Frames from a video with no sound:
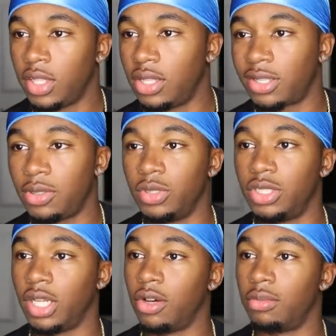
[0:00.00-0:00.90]
You like you
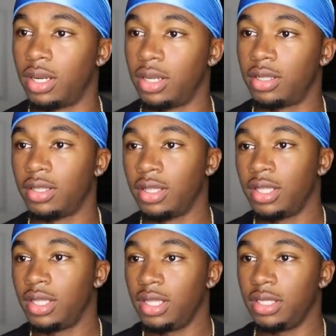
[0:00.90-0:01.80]
in jail, bro.
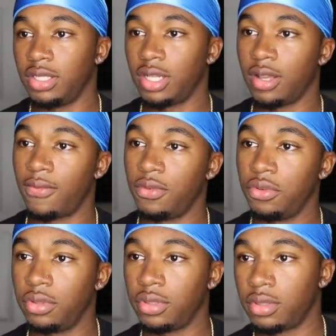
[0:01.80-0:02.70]
Eating jail
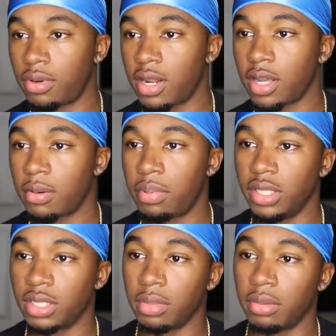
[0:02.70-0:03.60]
food. Probably got a
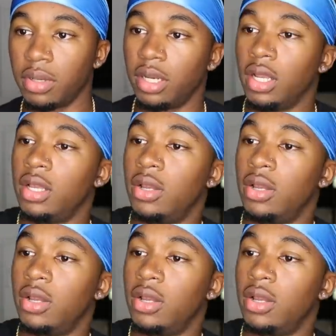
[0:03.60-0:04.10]
penis up your butt.